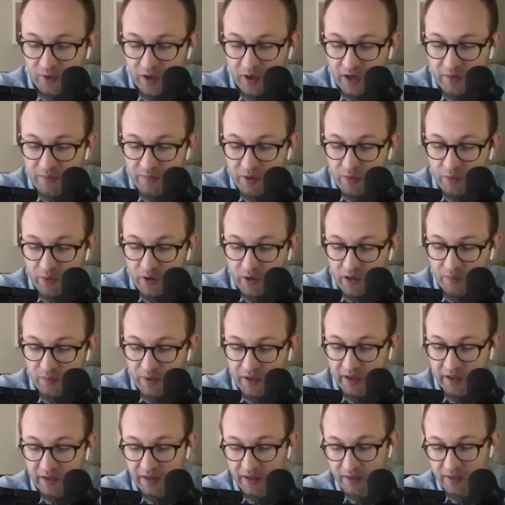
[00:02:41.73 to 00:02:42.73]
going to be one of the
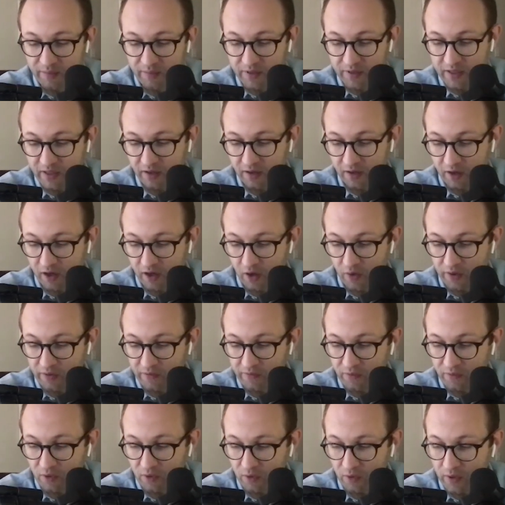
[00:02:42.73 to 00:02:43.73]
big themes here going
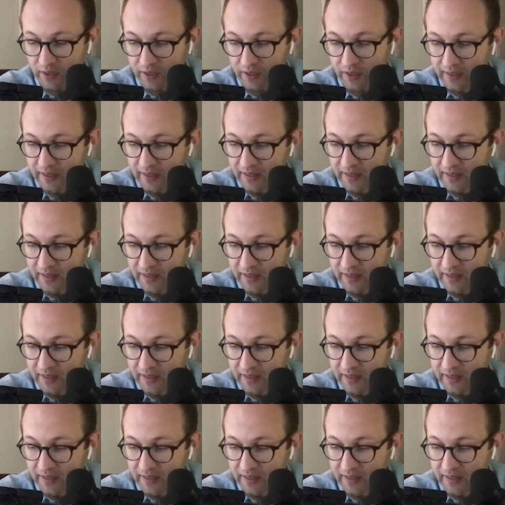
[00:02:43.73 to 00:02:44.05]
forward.